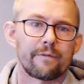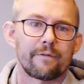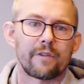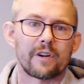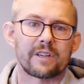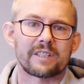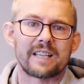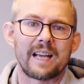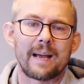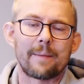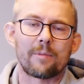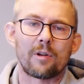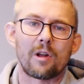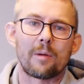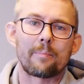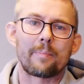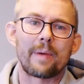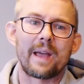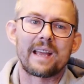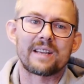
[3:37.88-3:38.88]
For example,
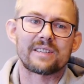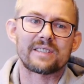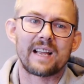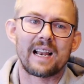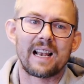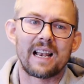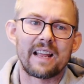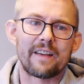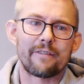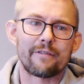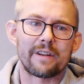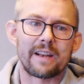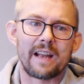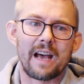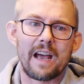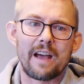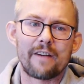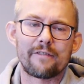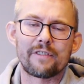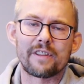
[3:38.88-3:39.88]
on page 11 I
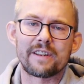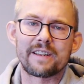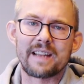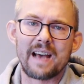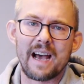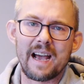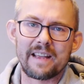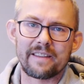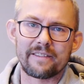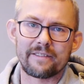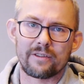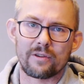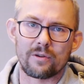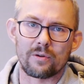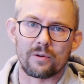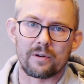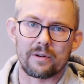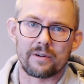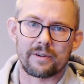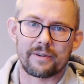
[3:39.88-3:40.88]
have the 9th
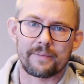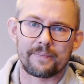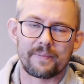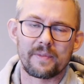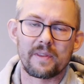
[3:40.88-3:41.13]
chord